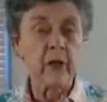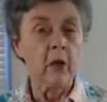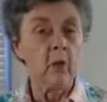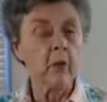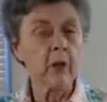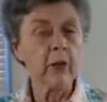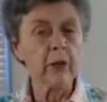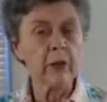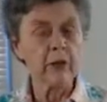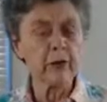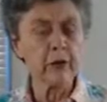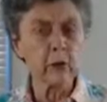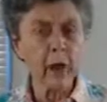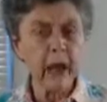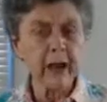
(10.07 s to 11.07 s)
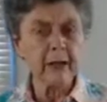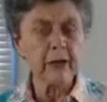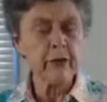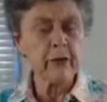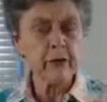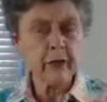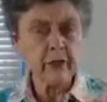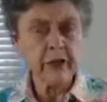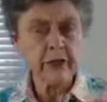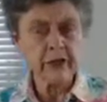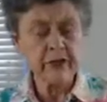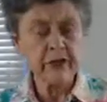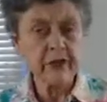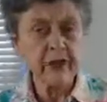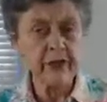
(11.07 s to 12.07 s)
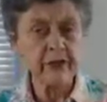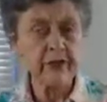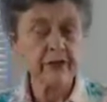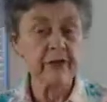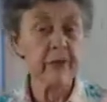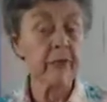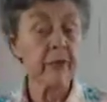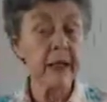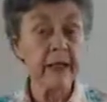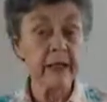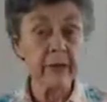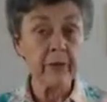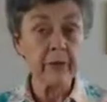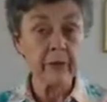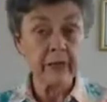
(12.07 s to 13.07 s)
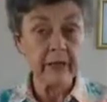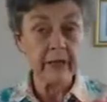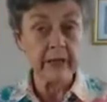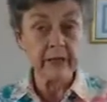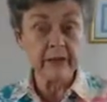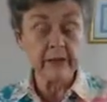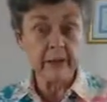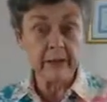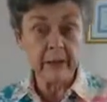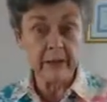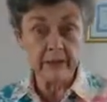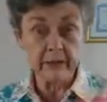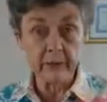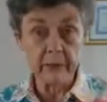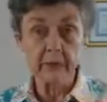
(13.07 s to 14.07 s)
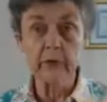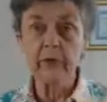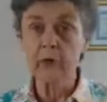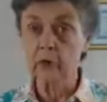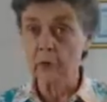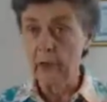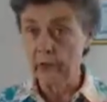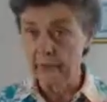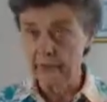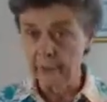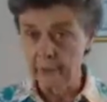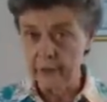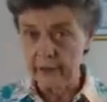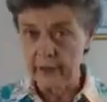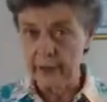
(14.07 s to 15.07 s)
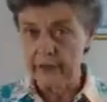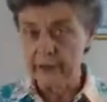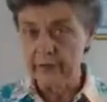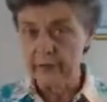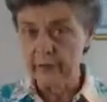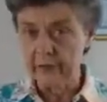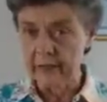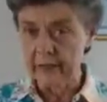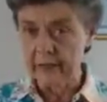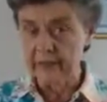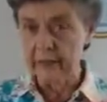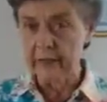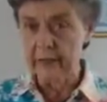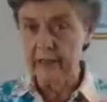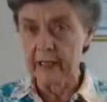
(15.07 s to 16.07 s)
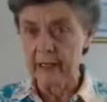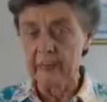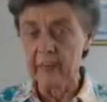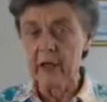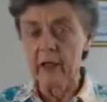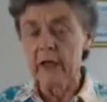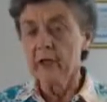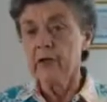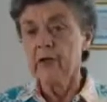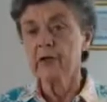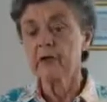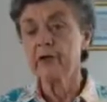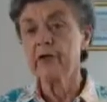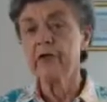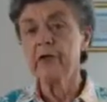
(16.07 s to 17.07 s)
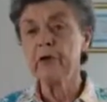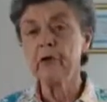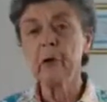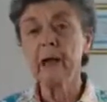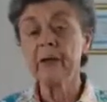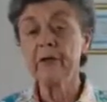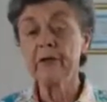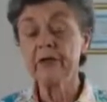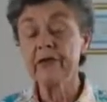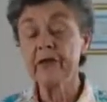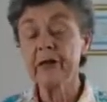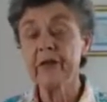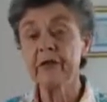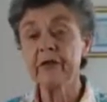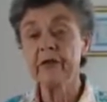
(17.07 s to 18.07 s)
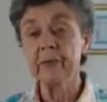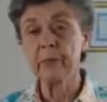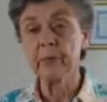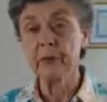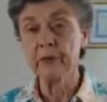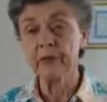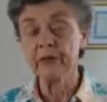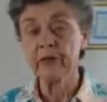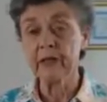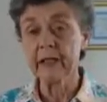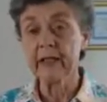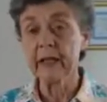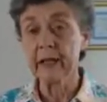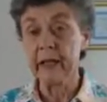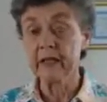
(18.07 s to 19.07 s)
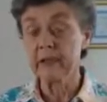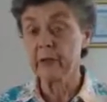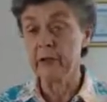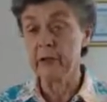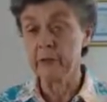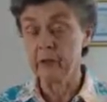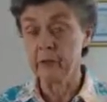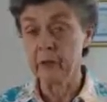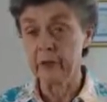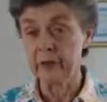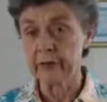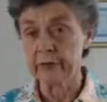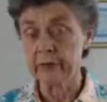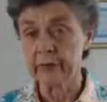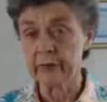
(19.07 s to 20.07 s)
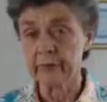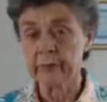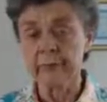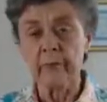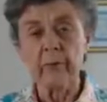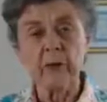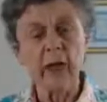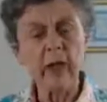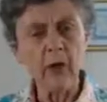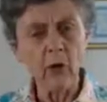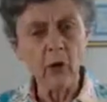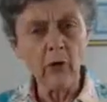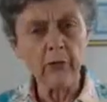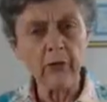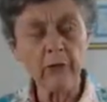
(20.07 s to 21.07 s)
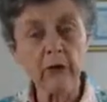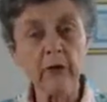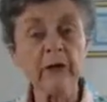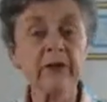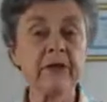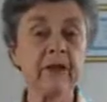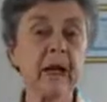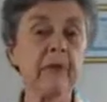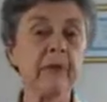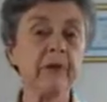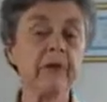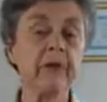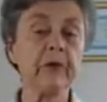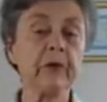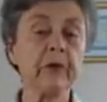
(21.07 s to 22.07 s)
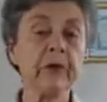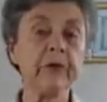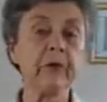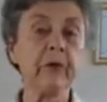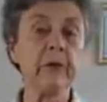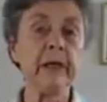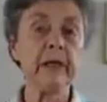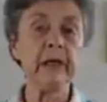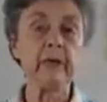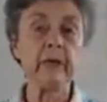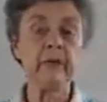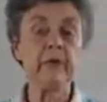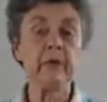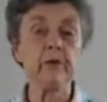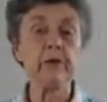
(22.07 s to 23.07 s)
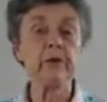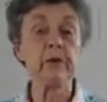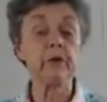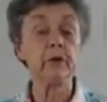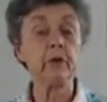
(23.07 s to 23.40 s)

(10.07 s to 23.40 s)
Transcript: We're going to try to do these chats as many Thursdays as possible, 12:30 Eastern Standard Time, so that you have a chance to personally ask me your questions. And also, it's an opportunity for me to review some